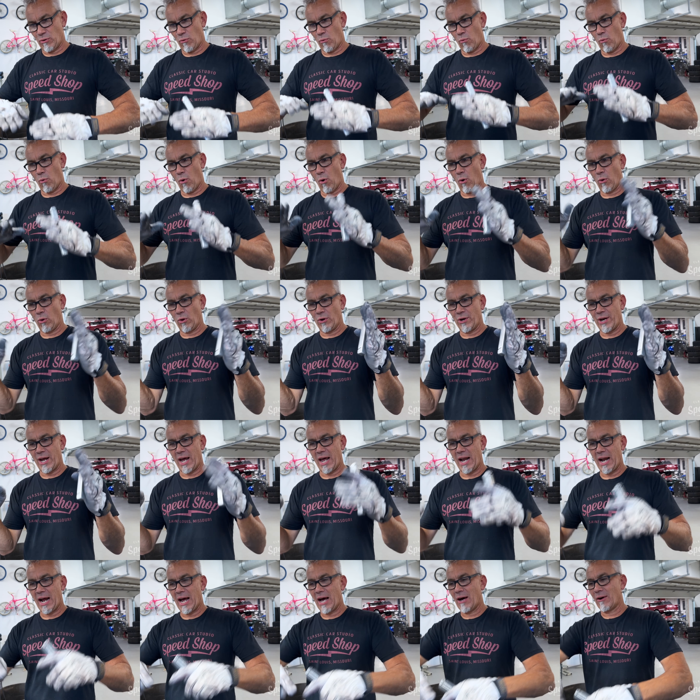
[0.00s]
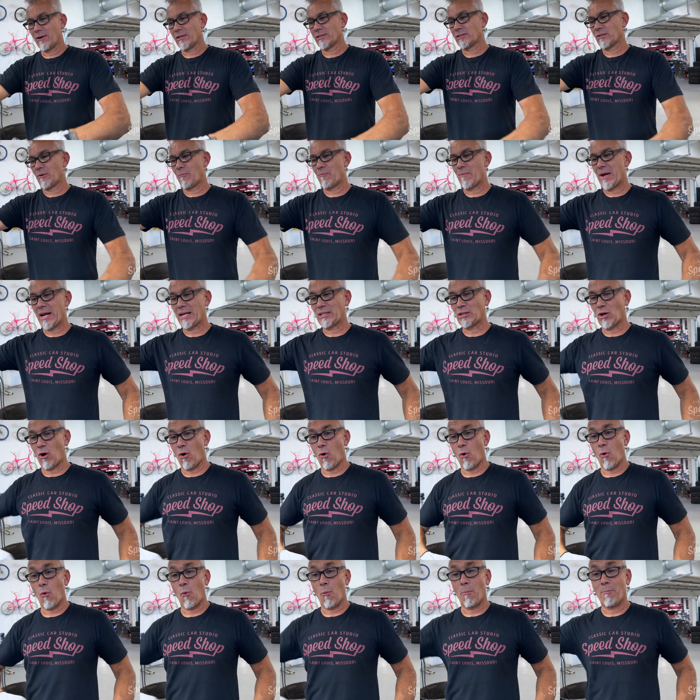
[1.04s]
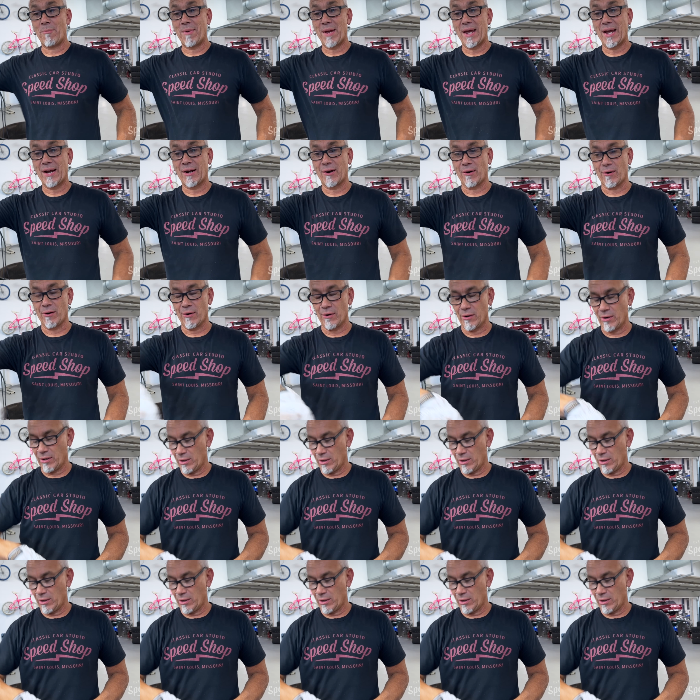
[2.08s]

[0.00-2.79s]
rolling that out is gonna make the hole bigger.